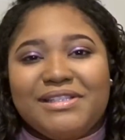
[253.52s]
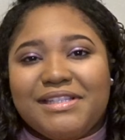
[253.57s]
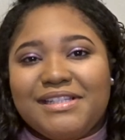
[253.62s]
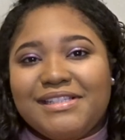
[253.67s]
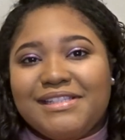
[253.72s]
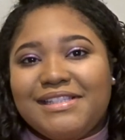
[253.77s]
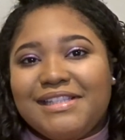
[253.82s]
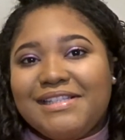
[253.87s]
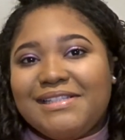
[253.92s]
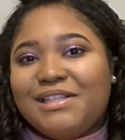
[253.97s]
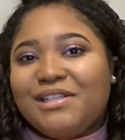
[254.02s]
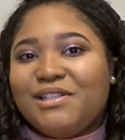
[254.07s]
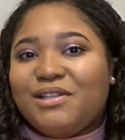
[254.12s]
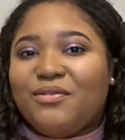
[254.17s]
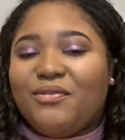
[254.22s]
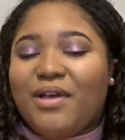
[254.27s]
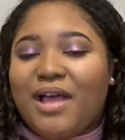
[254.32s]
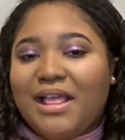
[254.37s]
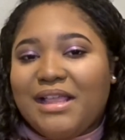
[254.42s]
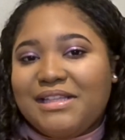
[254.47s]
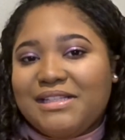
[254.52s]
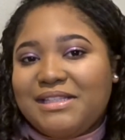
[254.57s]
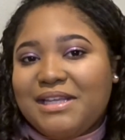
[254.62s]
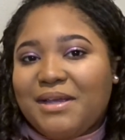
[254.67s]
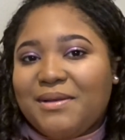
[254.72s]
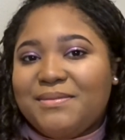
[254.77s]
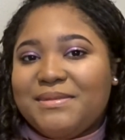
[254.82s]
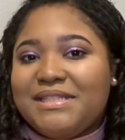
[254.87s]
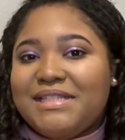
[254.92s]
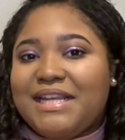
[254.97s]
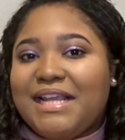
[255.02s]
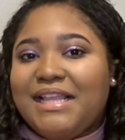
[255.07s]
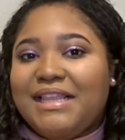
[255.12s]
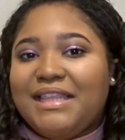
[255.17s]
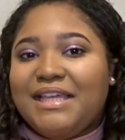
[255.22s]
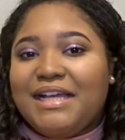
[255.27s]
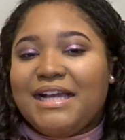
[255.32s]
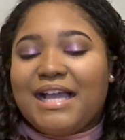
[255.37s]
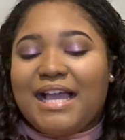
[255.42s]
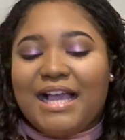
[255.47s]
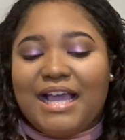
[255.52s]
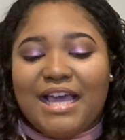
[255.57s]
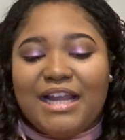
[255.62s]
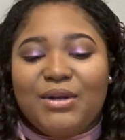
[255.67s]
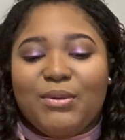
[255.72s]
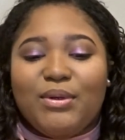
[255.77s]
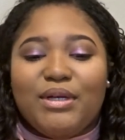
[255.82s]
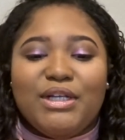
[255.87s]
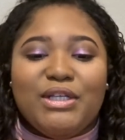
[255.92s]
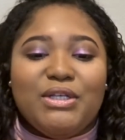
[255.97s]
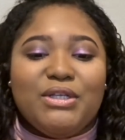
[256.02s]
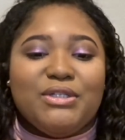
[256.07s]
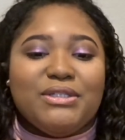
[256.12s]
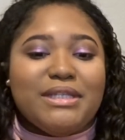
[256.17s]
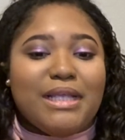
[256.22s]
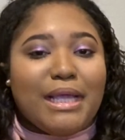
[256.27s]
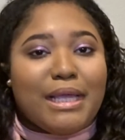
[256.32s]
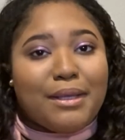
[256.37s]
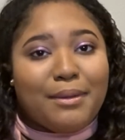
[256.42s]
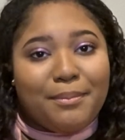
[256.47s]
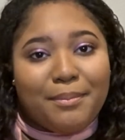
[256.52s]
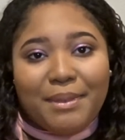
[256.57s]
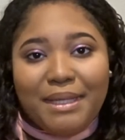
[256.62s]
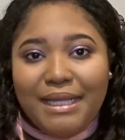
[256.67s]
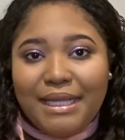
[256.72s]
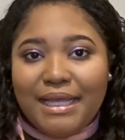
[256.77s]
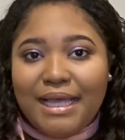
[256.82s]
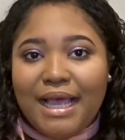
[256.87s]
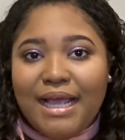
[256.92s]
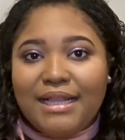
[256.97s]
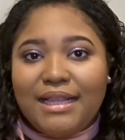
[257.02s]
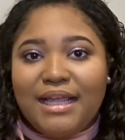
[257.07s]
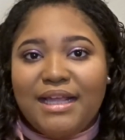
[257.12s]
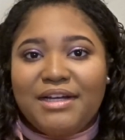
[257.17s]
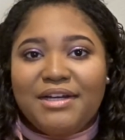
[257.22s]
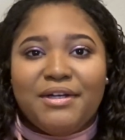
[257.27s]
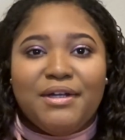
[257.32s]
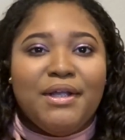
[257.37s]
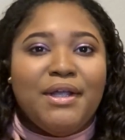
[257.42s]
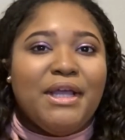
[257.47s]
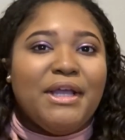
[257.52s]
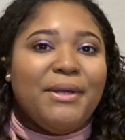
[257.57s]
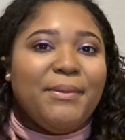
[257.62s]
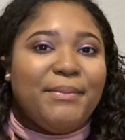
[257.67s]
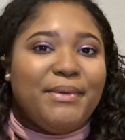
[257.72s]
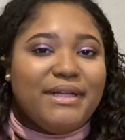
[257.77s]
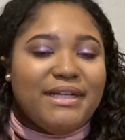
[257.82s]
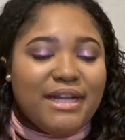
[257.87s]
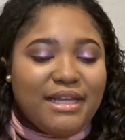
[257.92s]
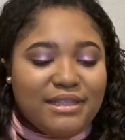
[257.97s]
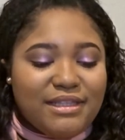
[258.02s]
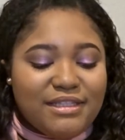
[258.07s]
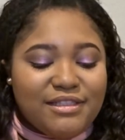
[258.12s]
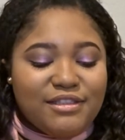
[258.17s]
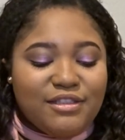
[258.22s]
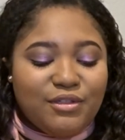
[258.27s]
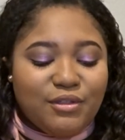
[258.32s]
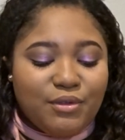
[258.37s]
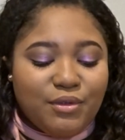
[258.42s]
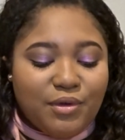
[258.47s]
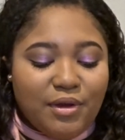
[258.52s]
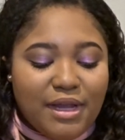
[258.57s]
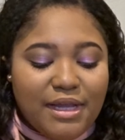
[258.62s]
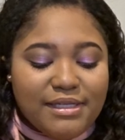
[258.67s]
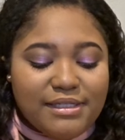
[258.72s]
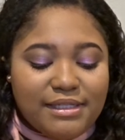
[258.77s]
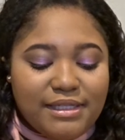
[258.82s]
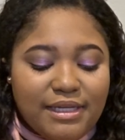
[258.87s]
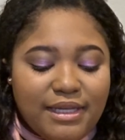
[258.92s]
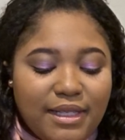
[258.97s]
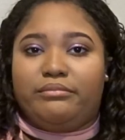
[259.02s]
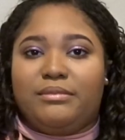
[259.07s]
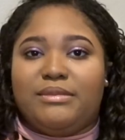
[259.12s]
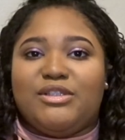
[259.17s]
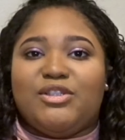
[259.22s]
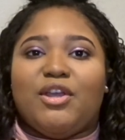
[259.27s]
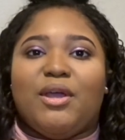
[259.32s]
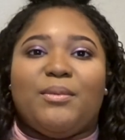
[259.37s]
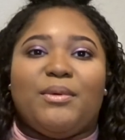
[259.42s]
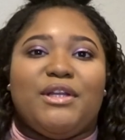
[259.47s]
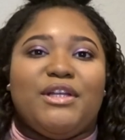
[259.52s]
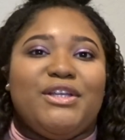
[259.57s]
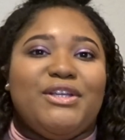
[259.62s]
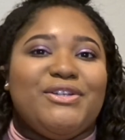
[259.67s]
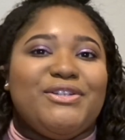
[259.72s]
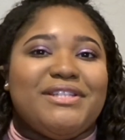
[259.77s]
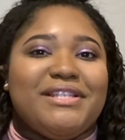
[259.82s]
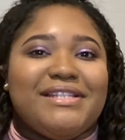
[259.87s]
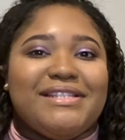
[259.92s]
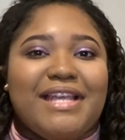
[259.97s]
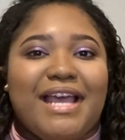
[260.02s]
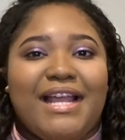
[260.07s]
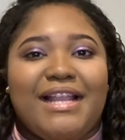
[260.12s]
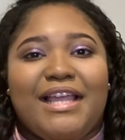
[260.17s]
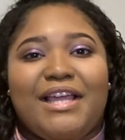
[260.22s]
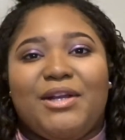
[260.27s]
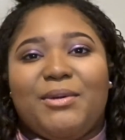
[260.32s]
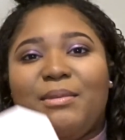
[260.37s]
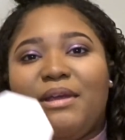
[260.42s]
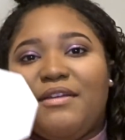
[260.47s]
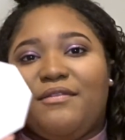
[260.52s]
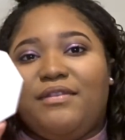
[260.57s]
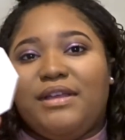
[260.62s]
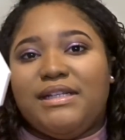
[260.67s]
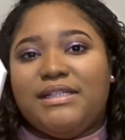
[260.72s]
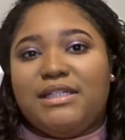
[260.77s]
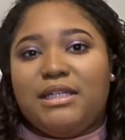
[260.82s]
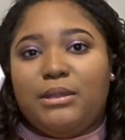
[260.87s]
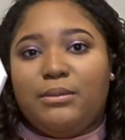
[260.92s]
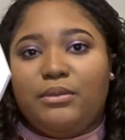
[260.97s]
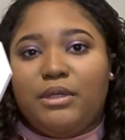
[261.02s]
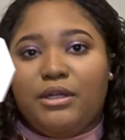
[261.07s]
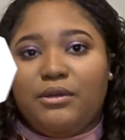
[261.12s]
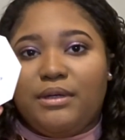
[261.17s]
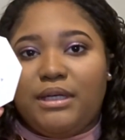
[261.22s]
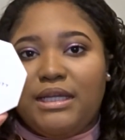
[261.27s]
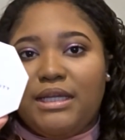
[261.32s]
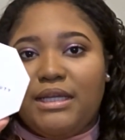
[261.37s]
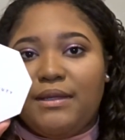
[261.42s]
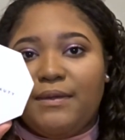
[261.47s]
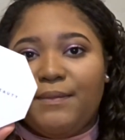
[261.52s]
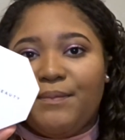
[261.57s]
since this is a Valentine's Day look, I kind of want to use like a pink highlighter, but nothing too crazy. So I'm going to use this highlighter by Fenty Beauty.